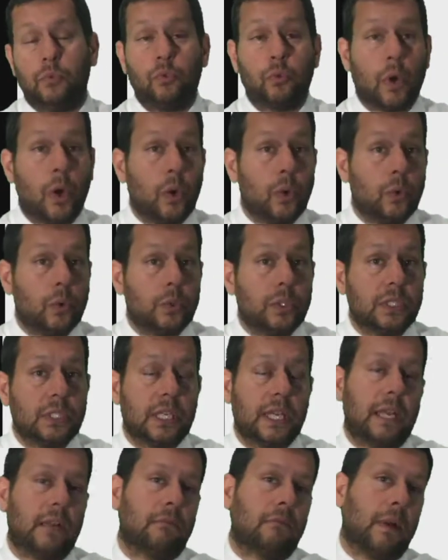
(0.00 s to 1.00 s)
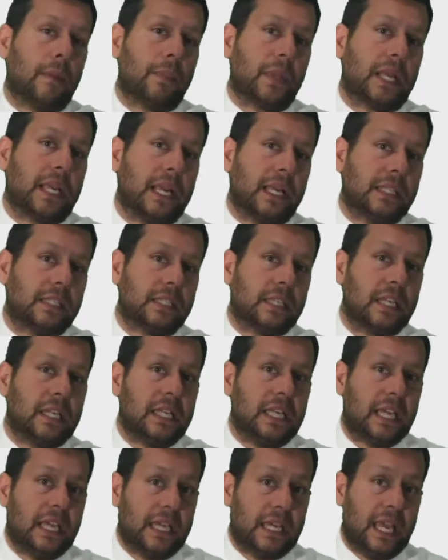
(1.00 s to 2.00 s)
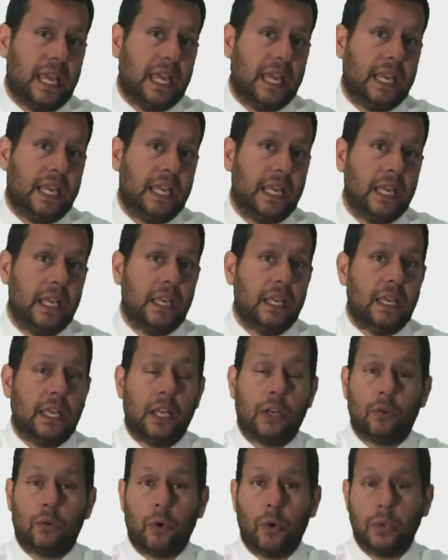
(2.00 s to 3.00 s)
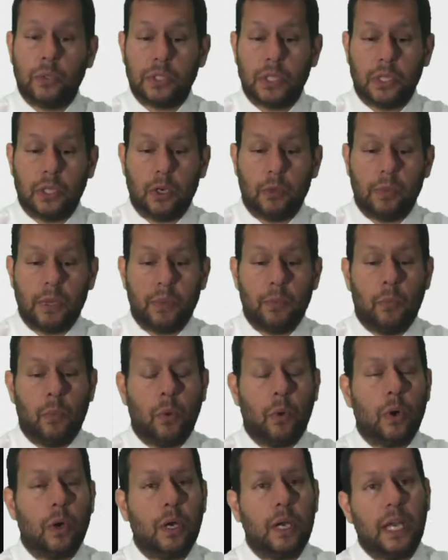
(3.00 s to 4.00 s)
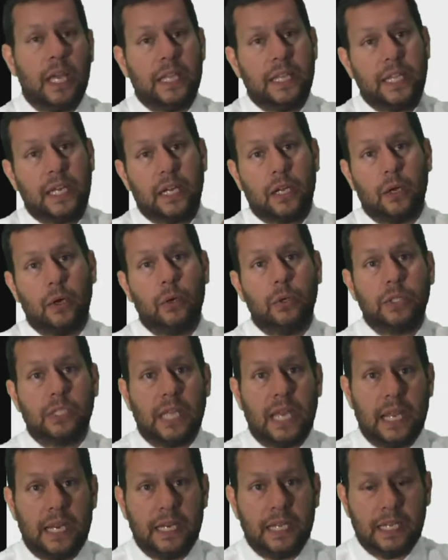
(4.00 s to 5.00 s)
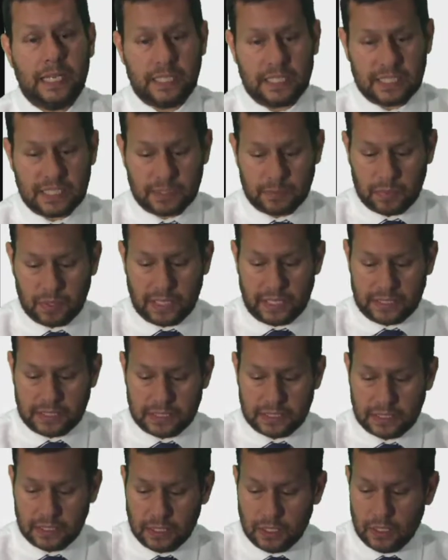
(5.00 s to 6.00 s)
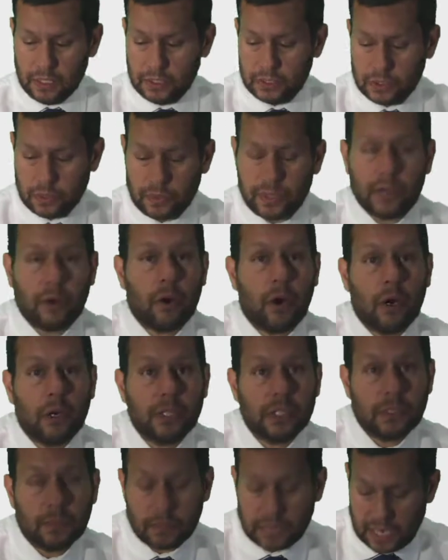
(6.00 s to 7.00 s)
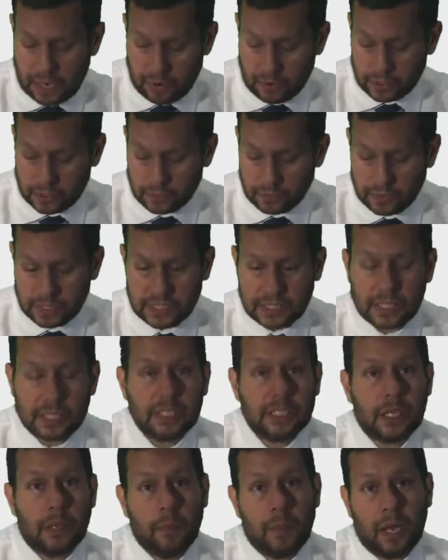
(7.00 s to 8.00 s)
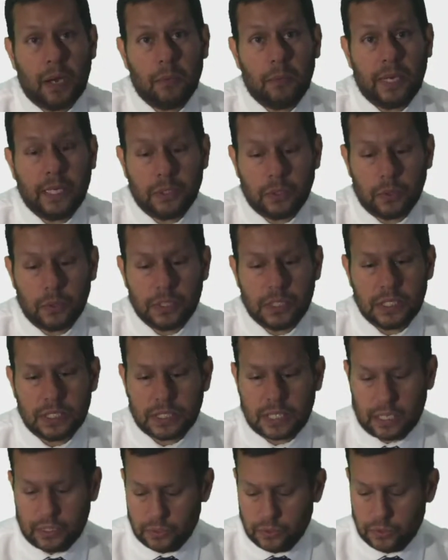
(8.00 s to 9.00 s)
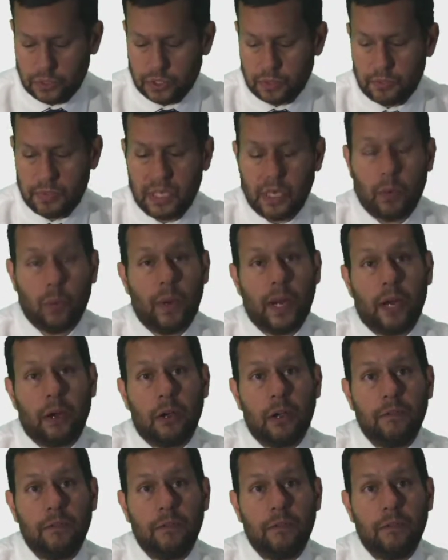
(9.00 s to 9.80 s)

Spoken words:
grows, it replicates the DNA, it grows a little bit more, and then it goes and it splits. So there are some characteristics about mitosis that you should be aware